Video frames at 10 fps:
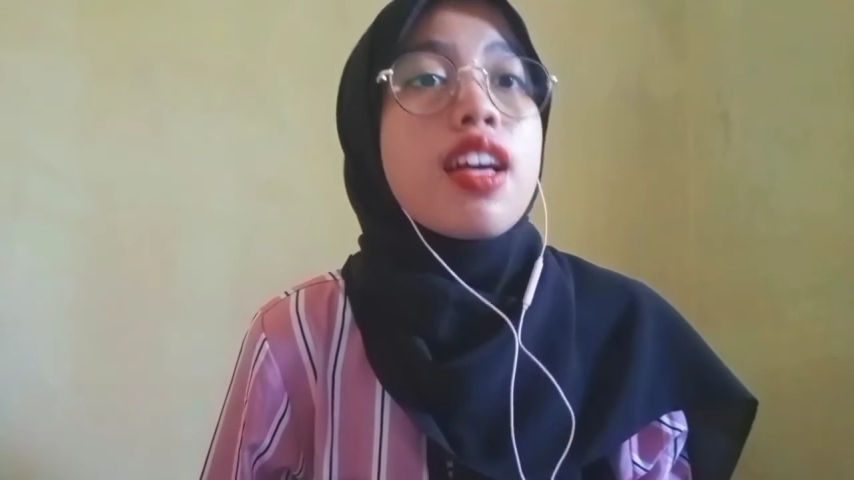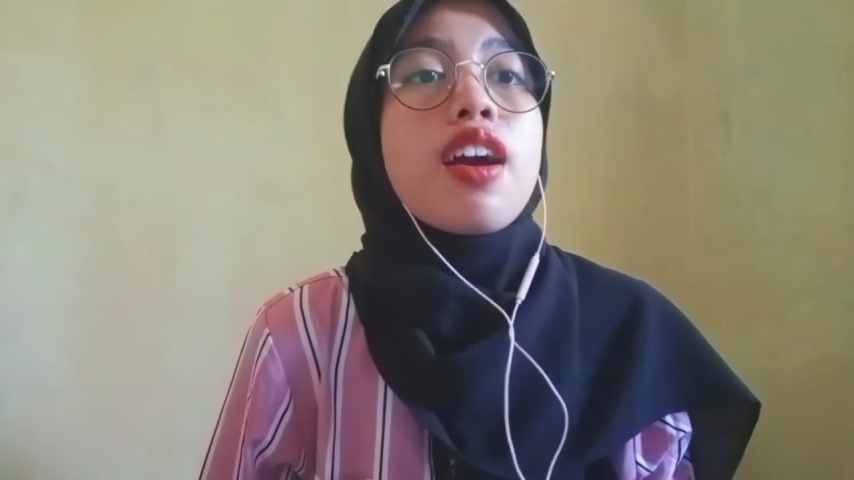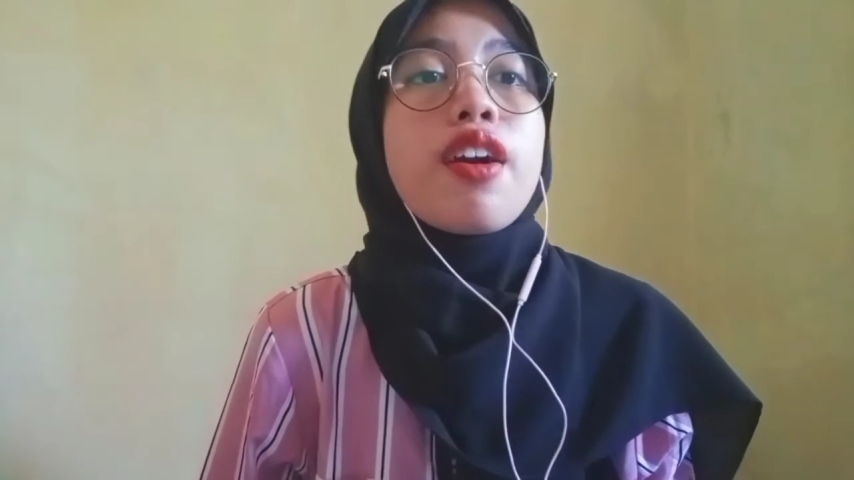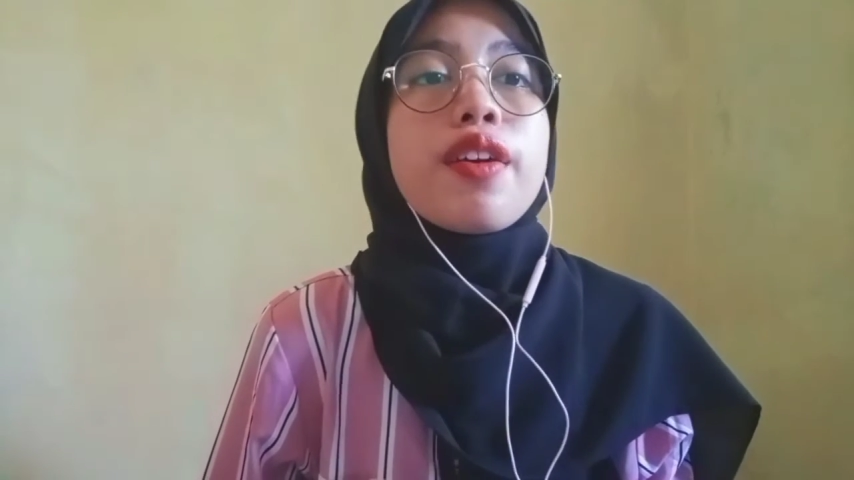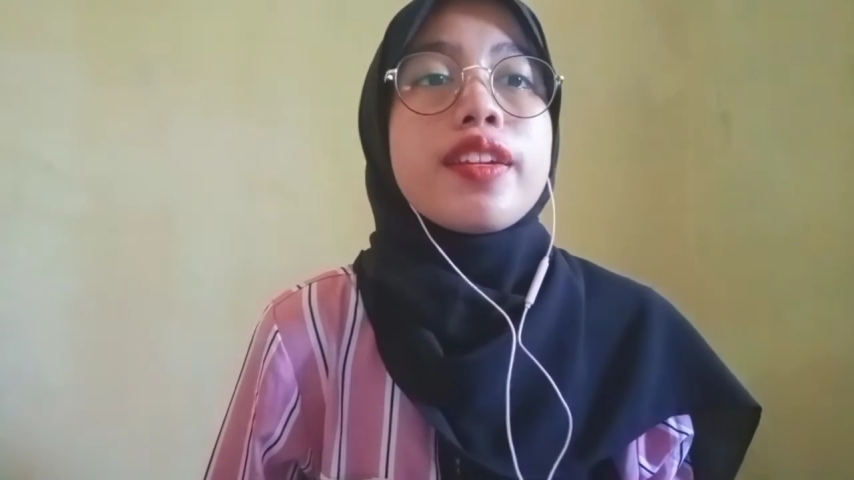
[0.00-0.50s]

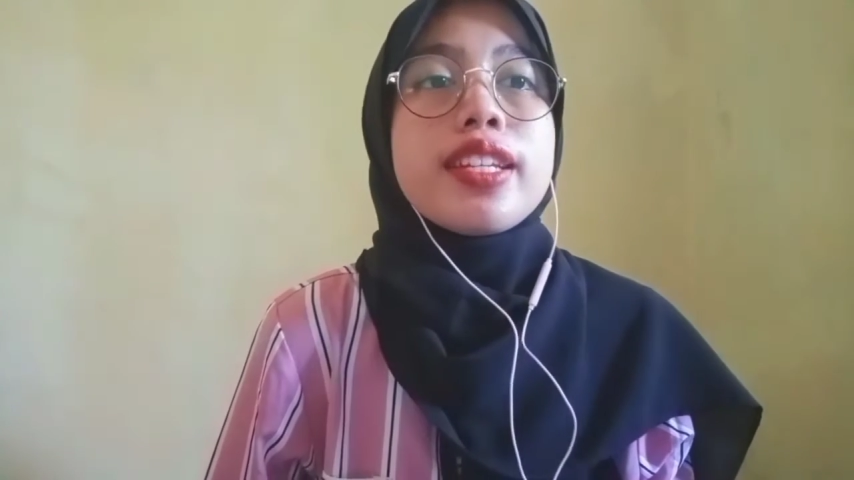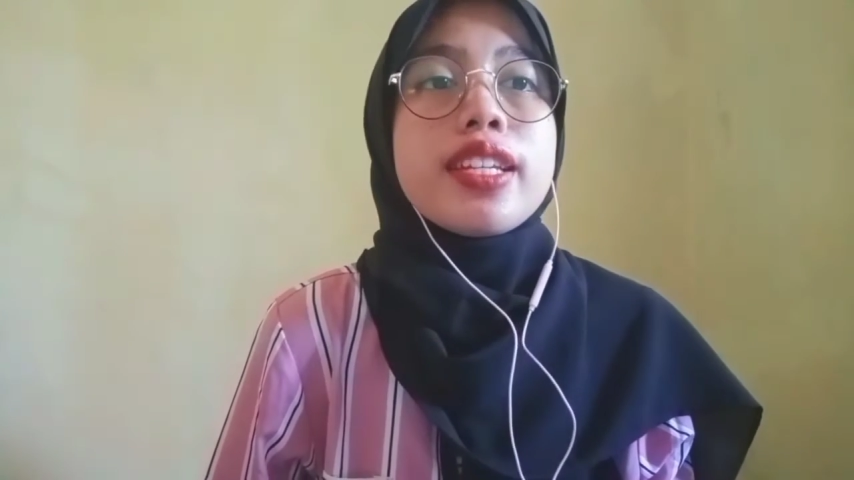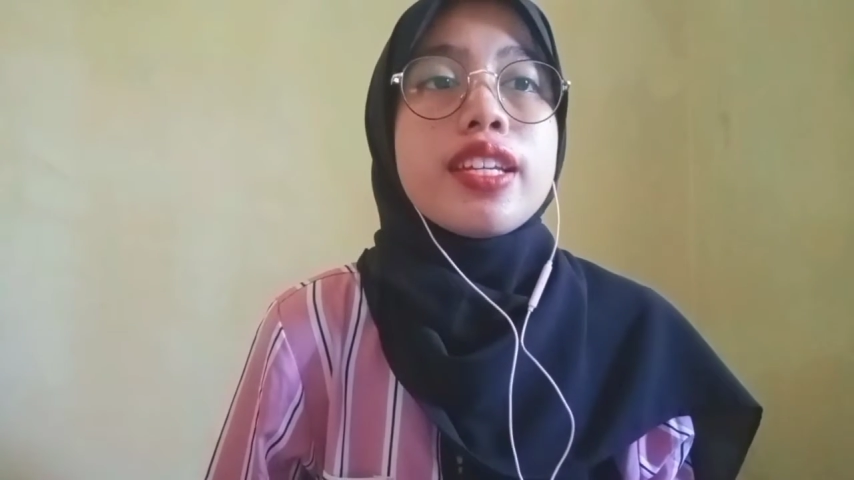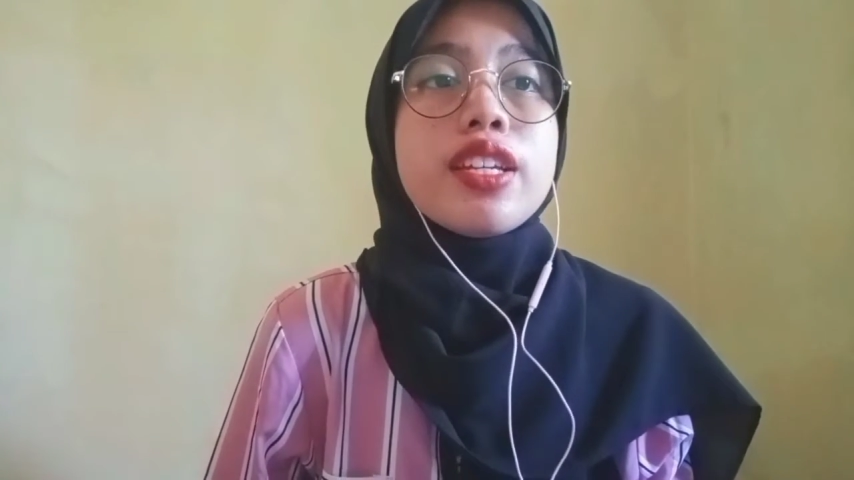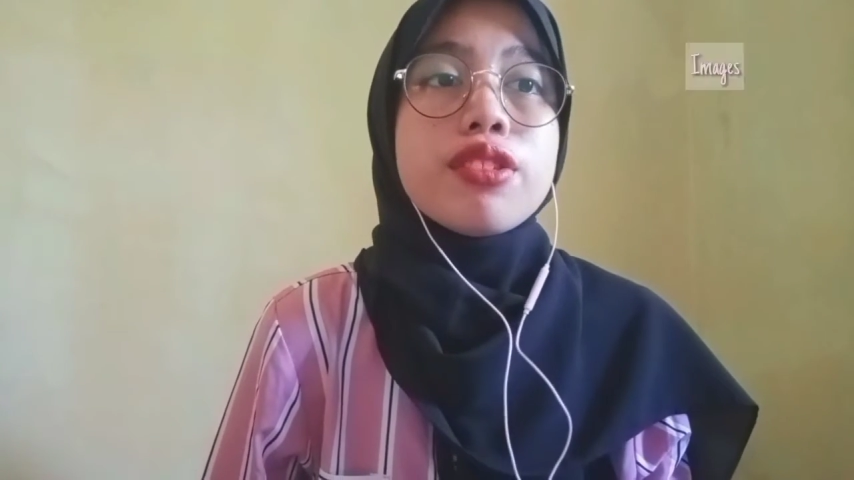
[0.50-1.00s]
on the
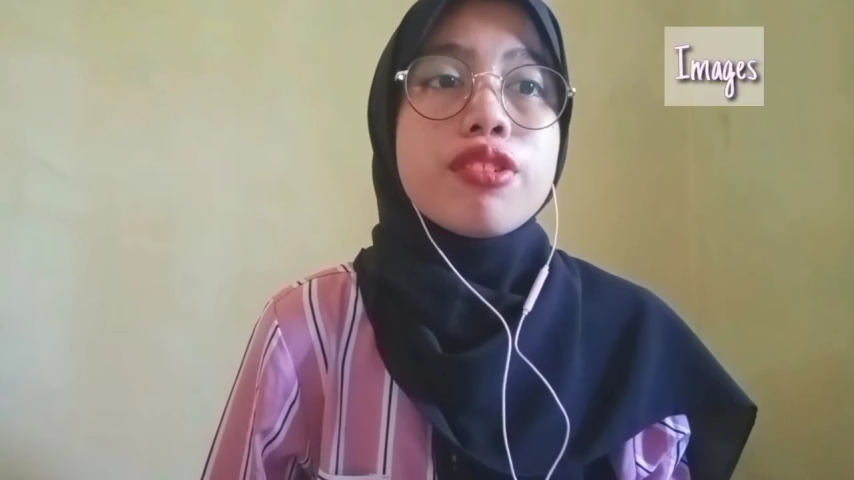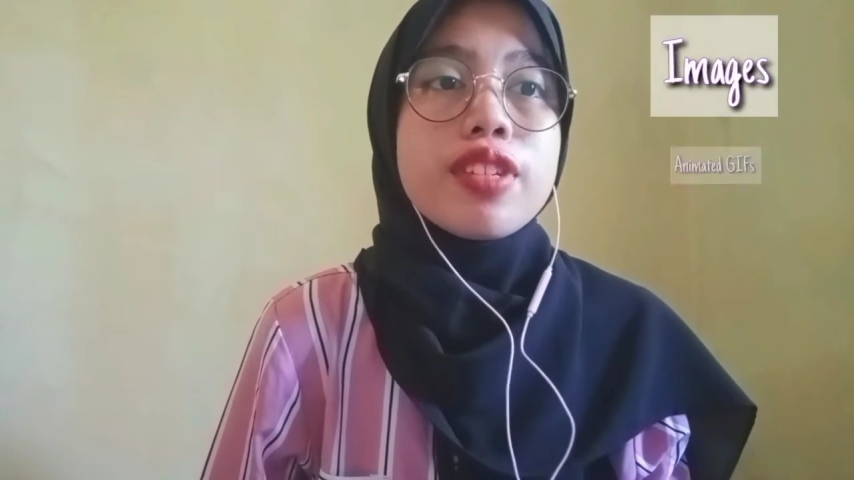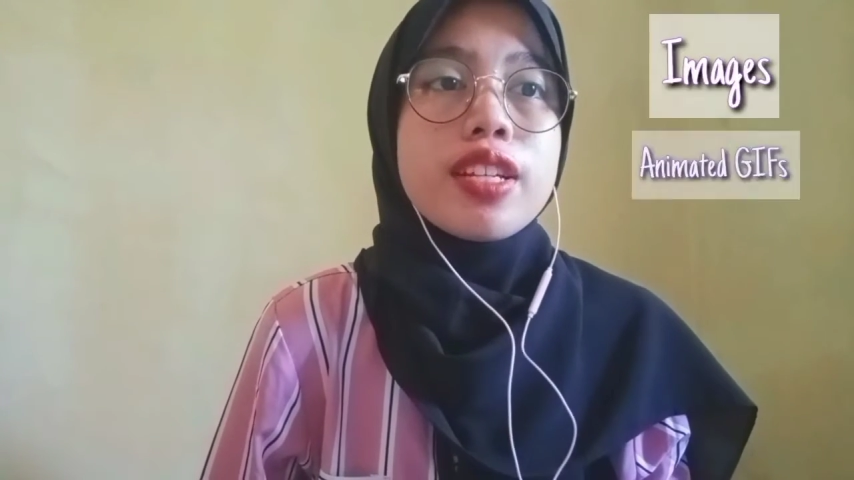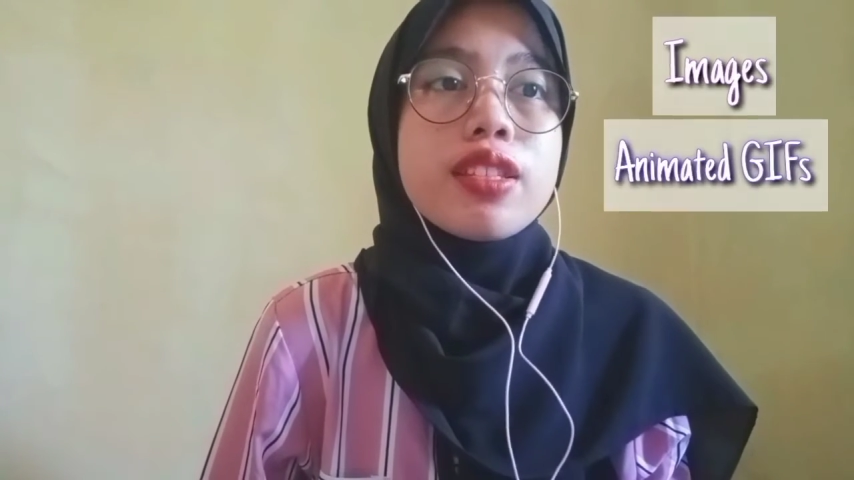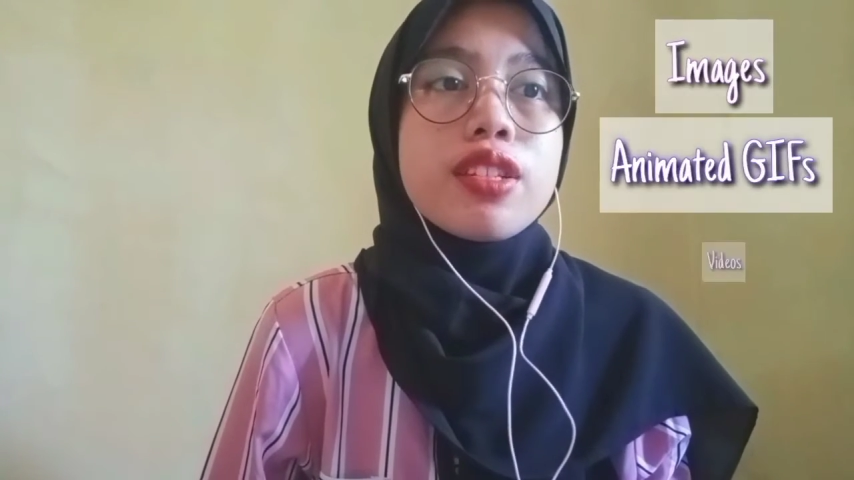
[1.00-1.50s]

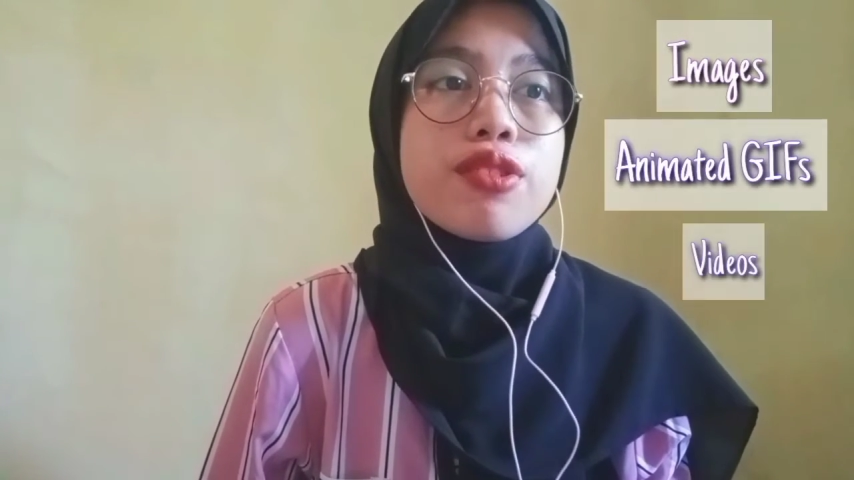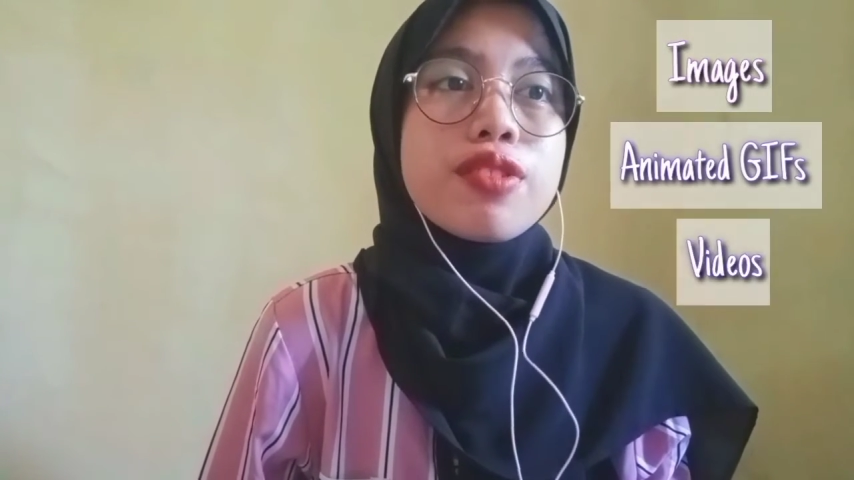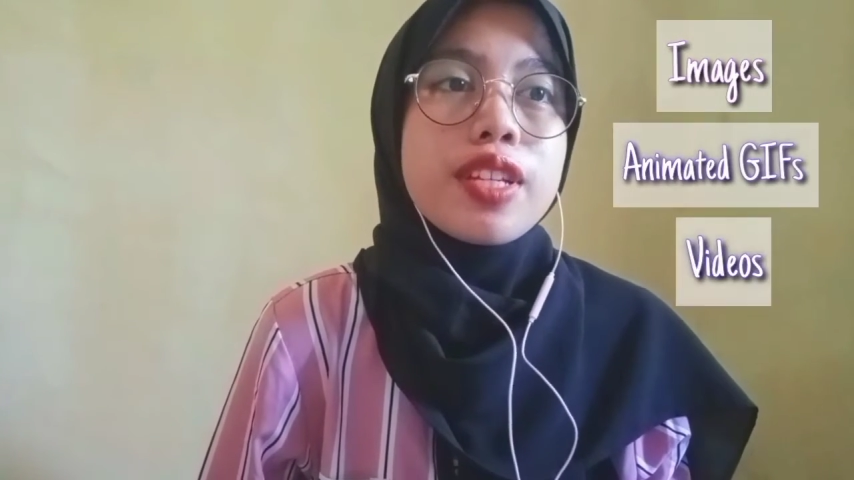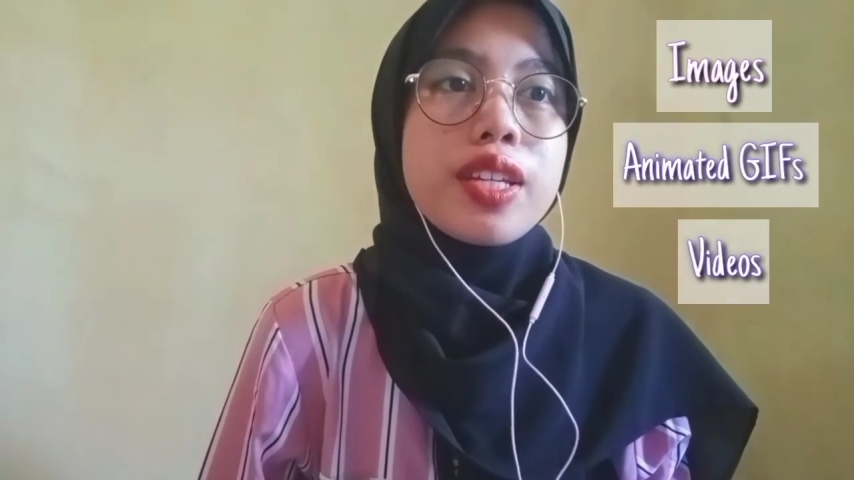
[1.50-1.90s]
internet using